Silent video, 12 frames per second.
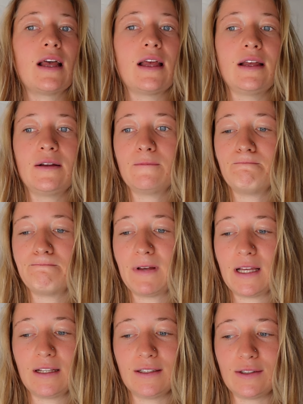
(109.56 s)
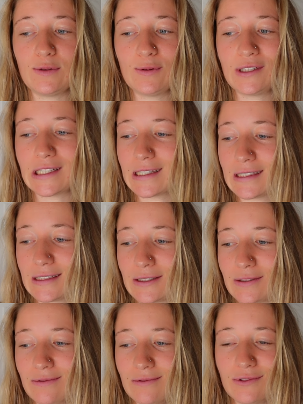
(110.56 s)
um, and you just
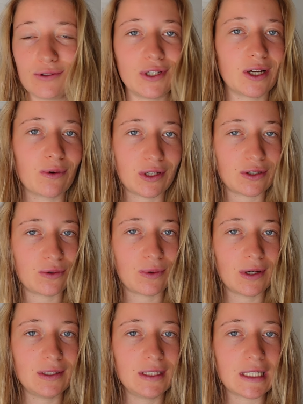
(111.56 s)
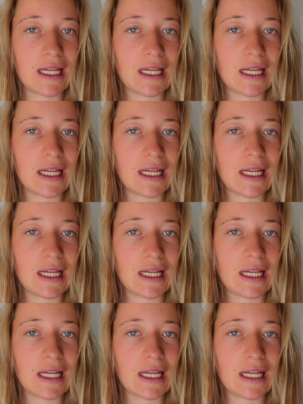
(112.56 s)
doing what you want.